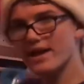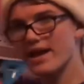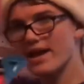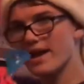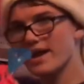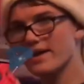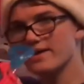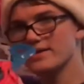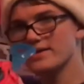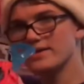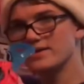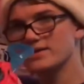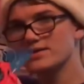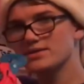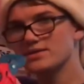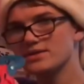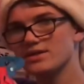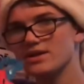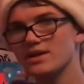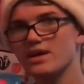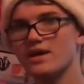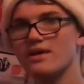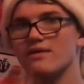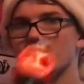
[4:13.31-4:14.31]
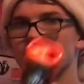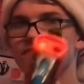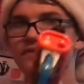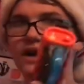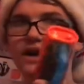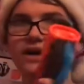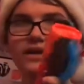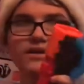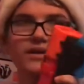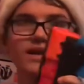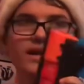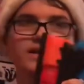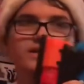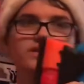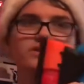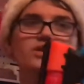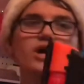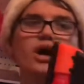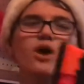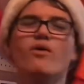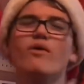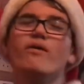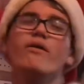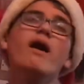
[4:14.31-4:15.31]
and fire like
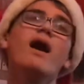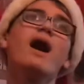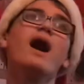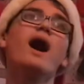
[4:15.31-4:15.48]
so.